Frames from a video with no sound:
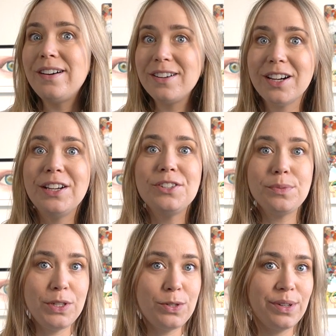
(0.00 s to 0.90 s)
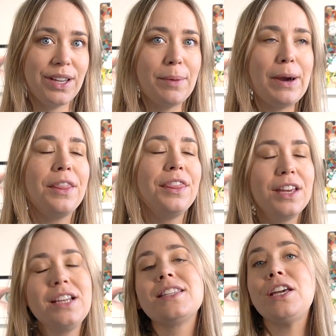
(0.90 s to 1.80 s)
are going to be talking about
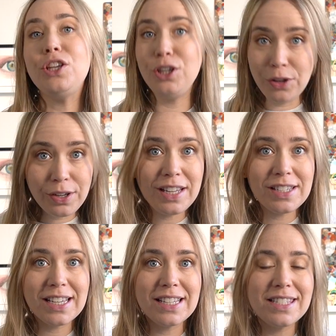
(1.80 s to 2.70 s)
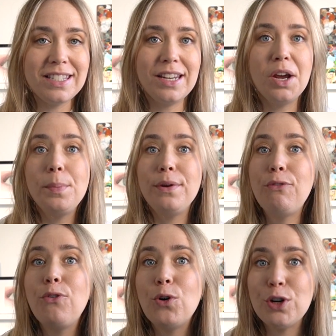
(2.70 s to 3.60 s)
things that you need to consider
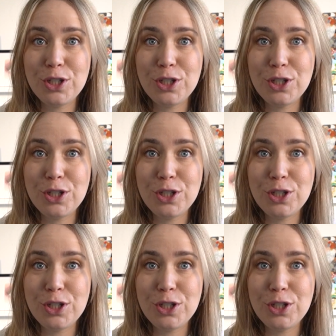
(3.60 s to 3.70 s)
before